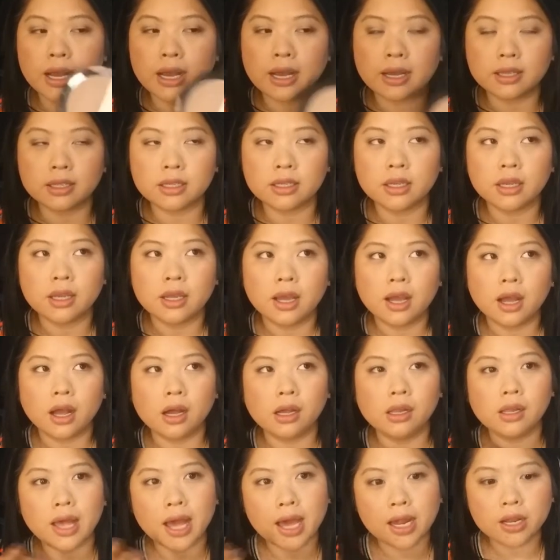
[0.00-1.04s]
I,
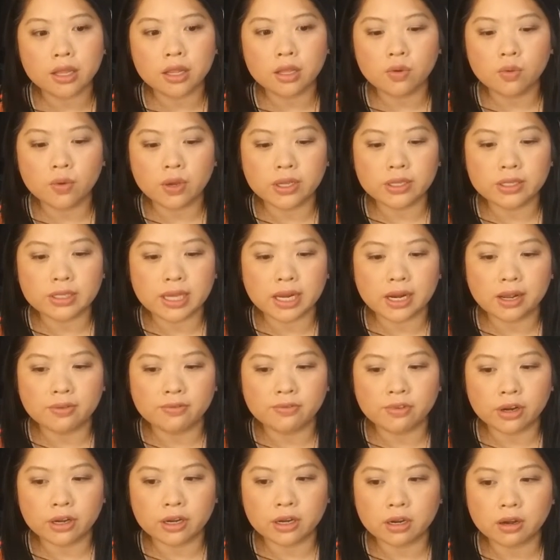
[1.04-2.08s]
a lot of the ones that
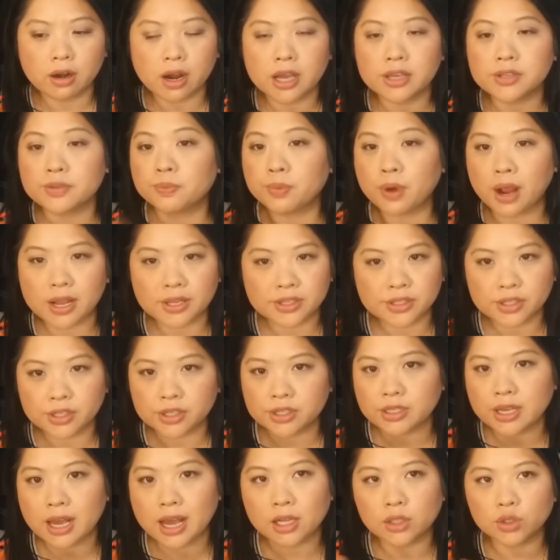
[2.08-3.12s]
I've run across,
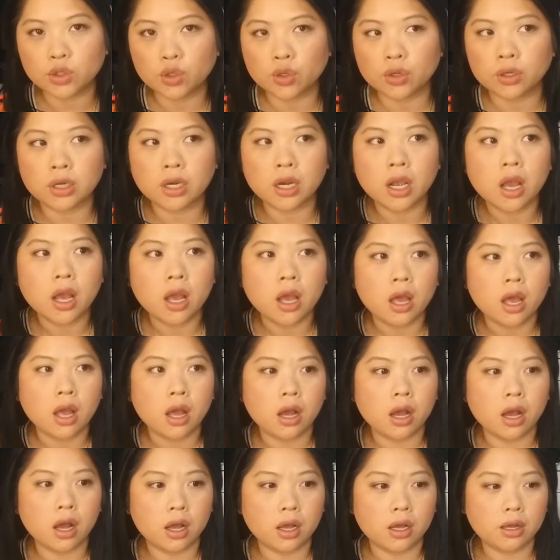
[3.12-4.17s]
bronzers, contour
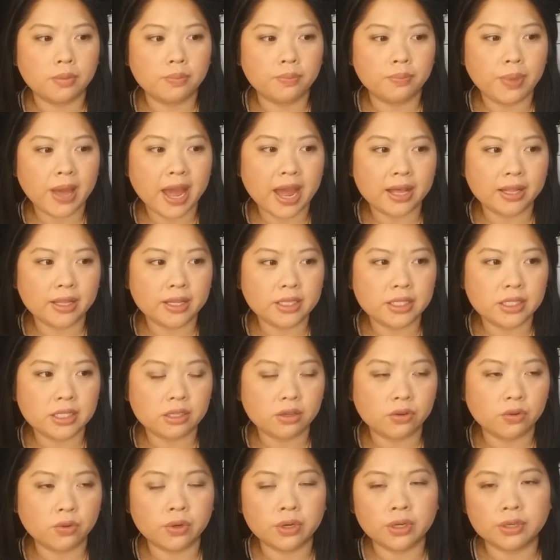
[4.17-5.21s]
uh,
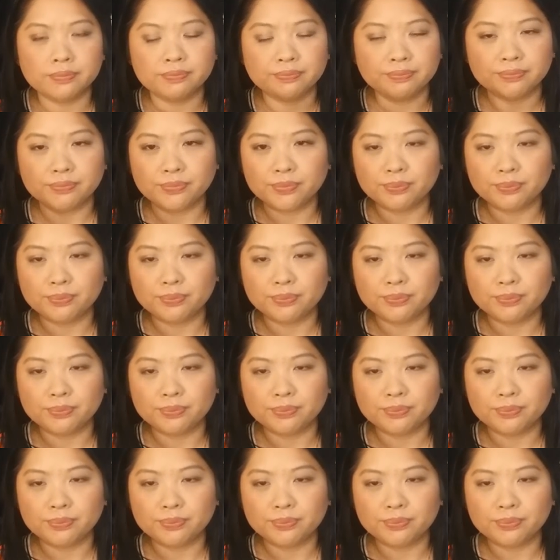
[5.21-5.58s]
palettes or